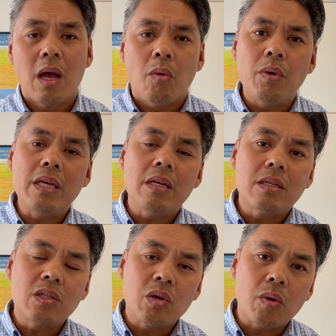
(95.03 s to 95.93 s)
We
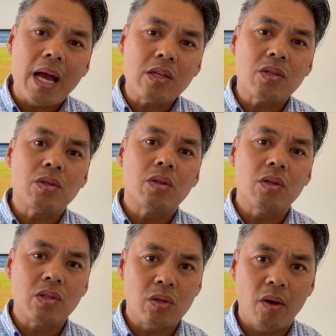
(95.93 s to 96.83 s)
scratch the
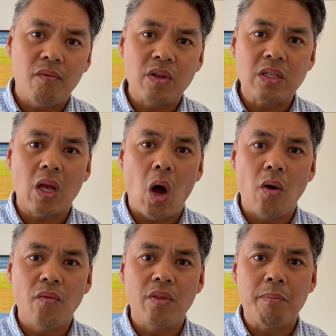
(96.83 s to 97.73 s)
surface
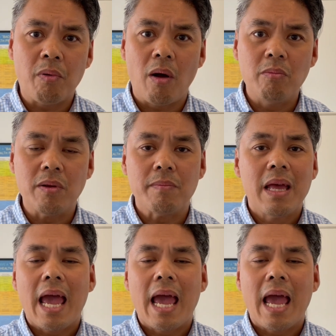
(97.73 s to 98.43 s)
of the problem